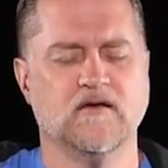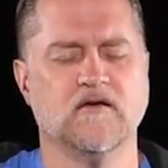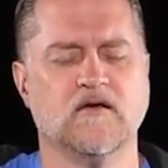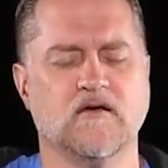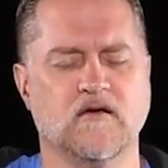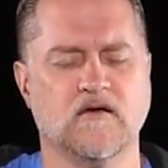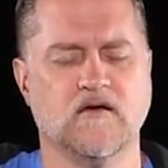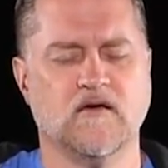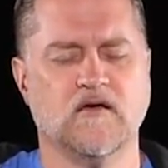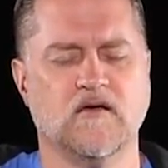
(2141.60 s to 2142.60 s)

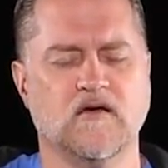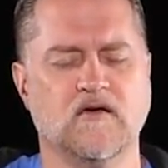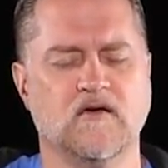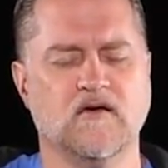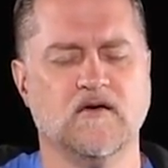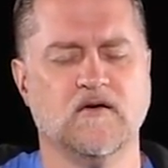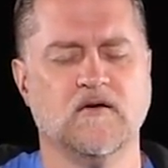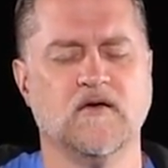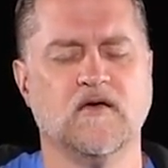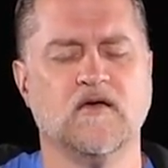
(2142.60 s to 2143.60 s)
[no speech]